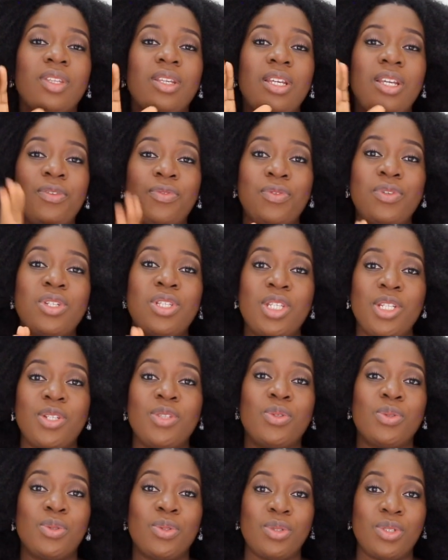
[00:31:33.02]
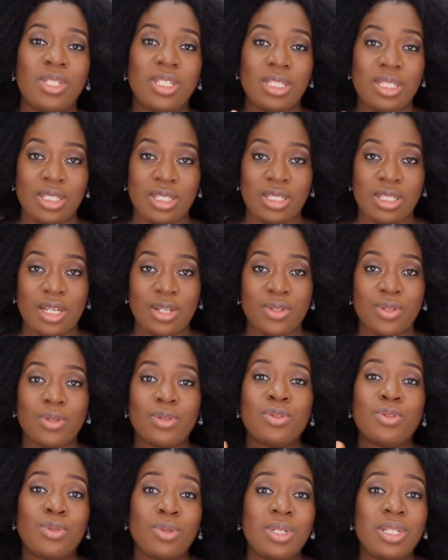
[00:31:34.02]
if you need to do the
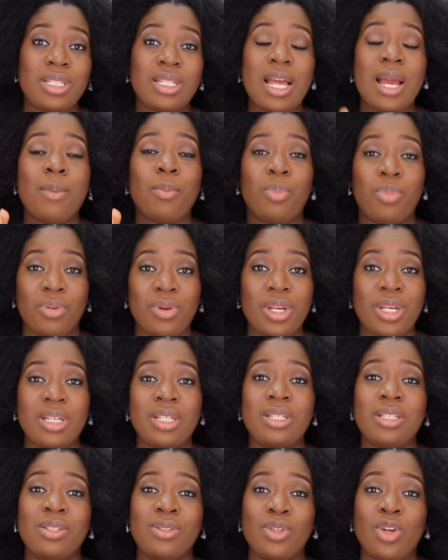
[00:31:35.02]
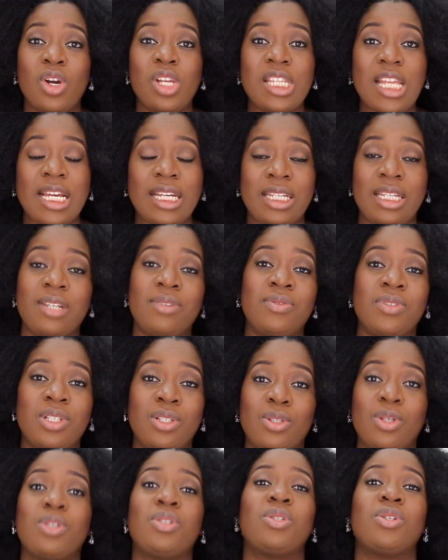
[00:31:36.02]
C-section, do it and pray. It is God that gave the
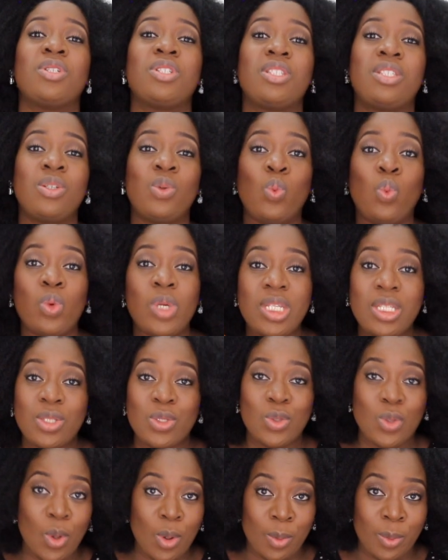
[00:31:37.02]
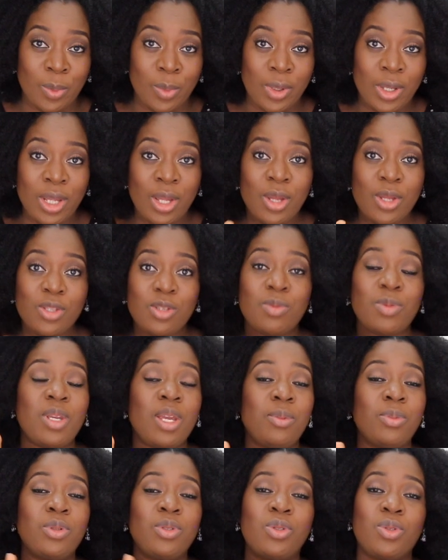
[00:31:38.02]
doctors the wisdom to be
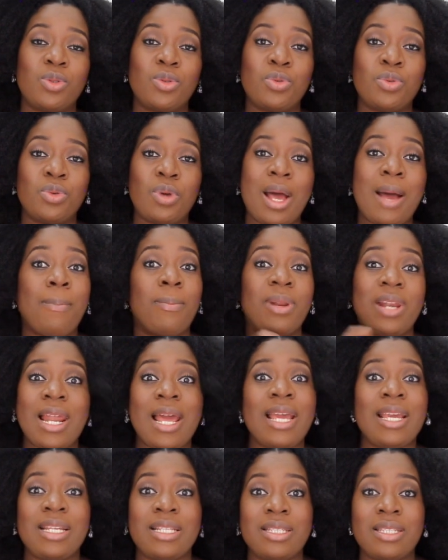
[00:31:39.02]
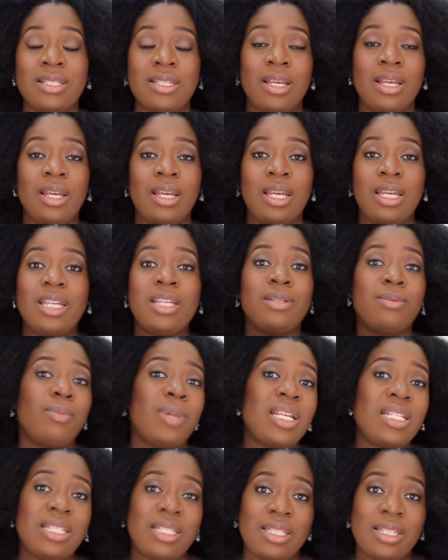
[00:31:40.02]
able to apply it in
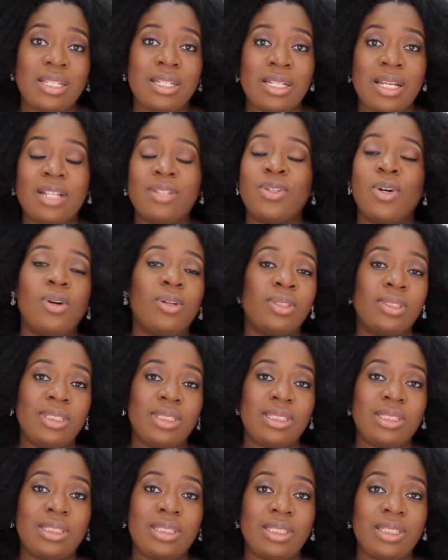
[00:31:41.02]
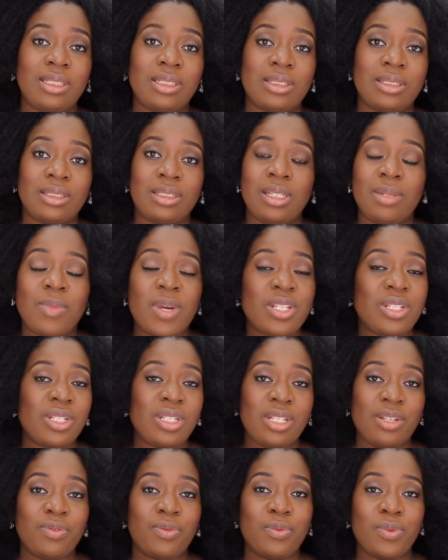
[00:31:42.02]
medicine and all these things.
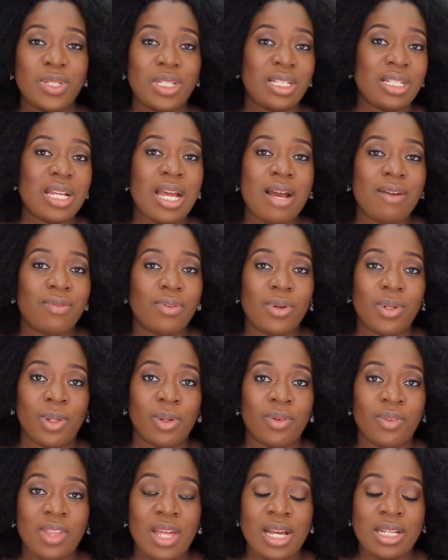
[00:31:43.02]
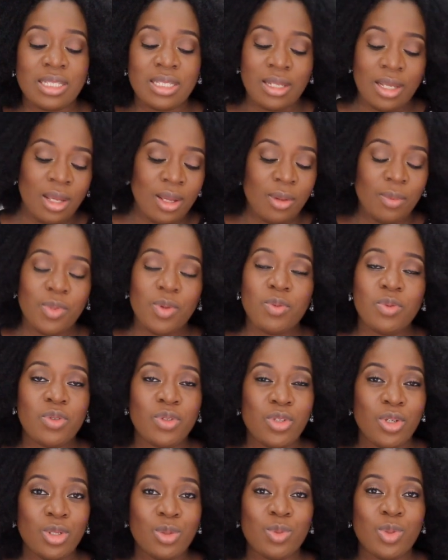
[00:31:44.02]
Imagine if we didn't have all of that. People
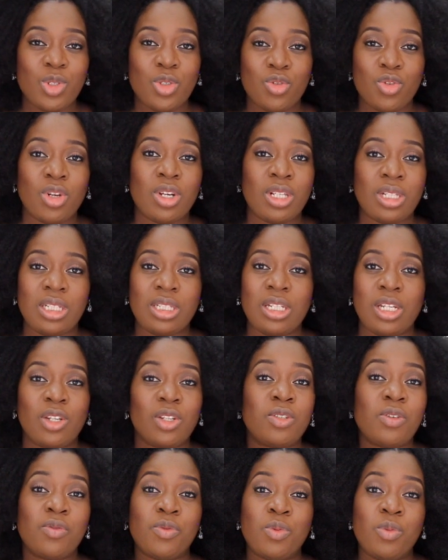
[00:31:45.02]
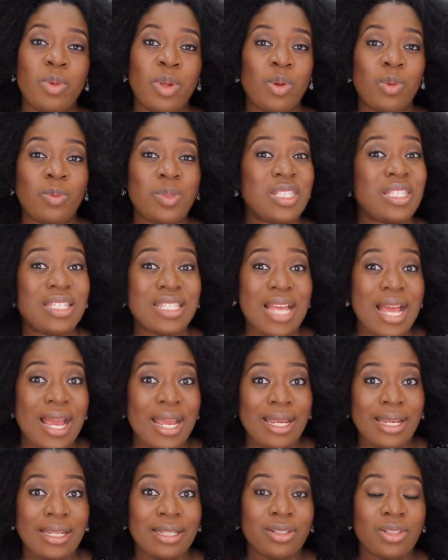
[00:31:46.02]
would just be struggling. A lot of women would be
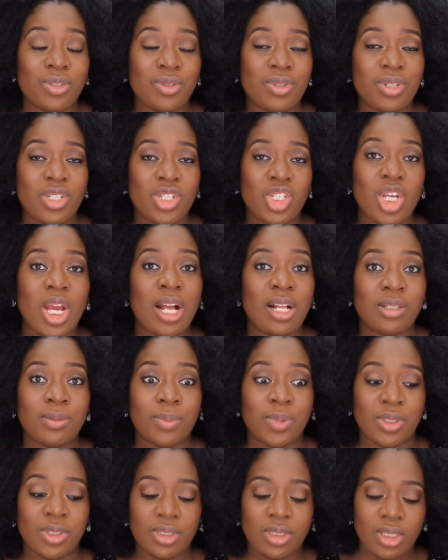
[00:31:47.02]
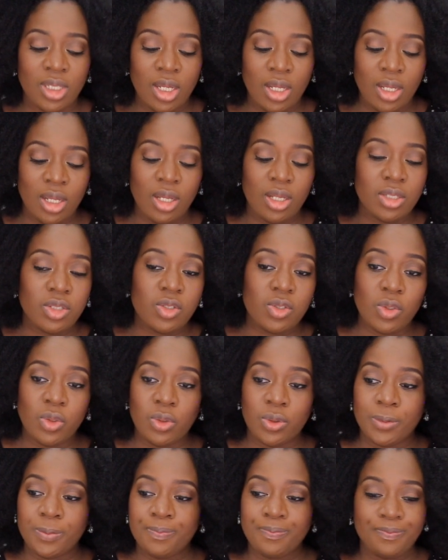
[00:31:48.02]
dying during childbirth.
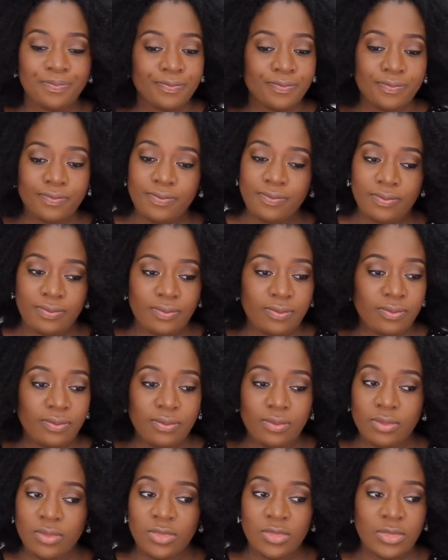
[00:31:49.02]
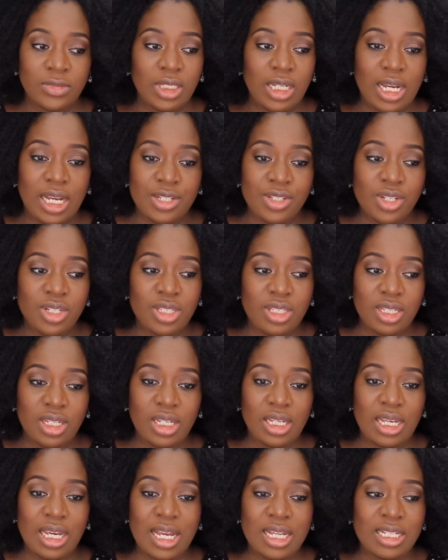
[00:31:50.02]
So I just
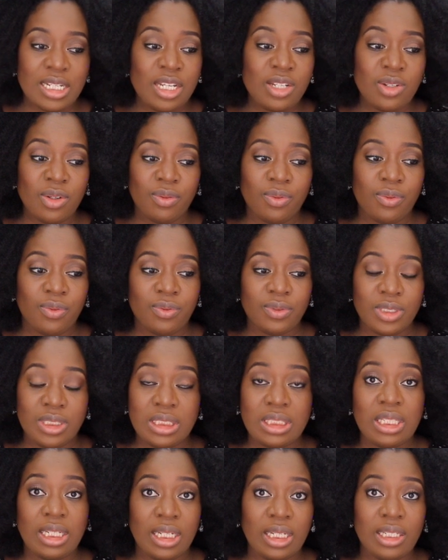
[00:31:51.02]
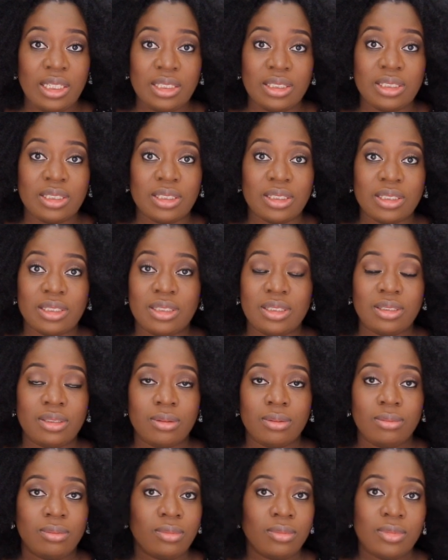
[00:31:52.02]
think at the end of the day, it is
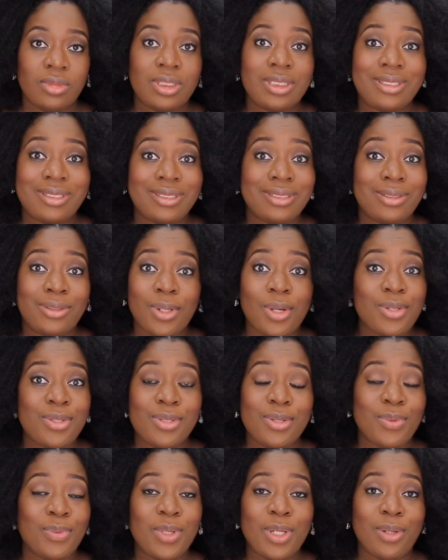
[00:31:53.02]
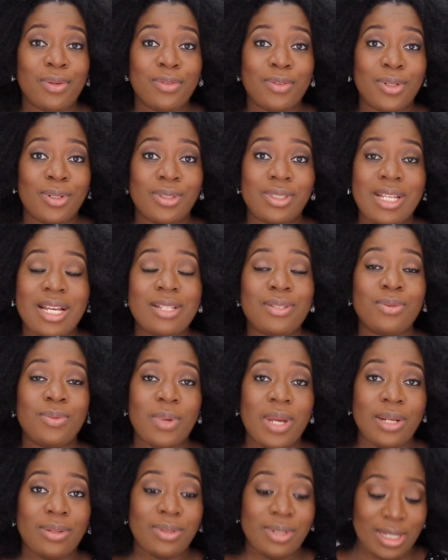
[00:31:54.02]
just the will of God. That's the
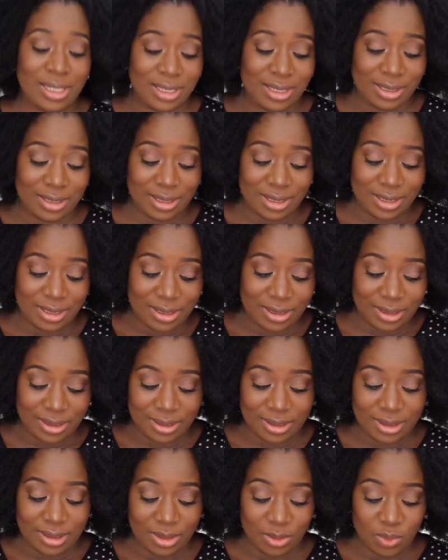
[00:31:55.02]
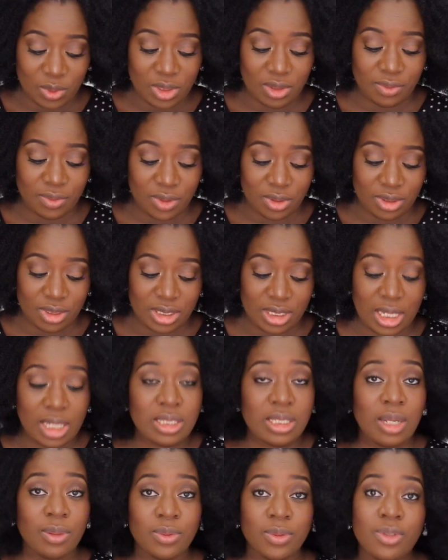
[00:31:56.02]
way I look at it. It is the will of God.
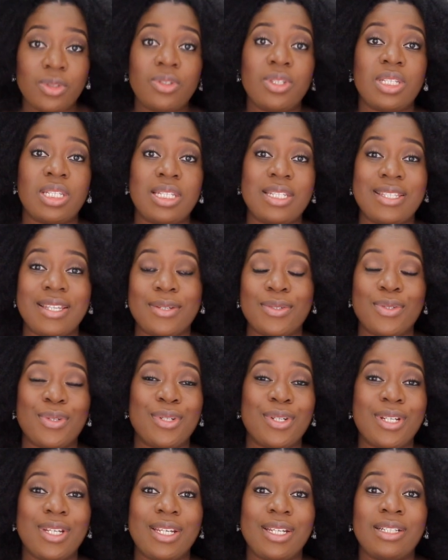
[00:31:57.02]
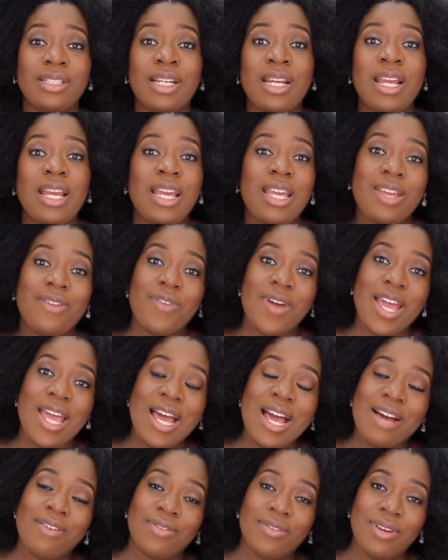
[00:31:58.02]
Yes, I will do a C-section again if I
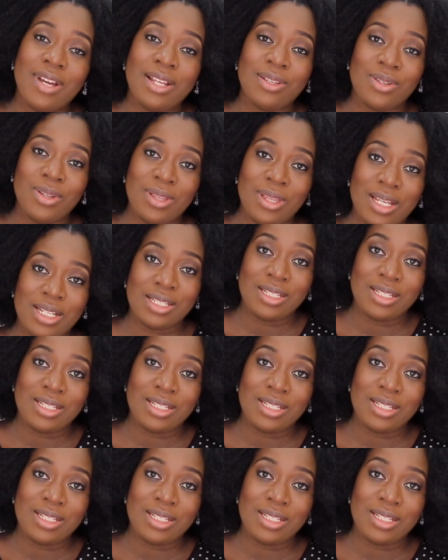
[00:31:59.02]
have another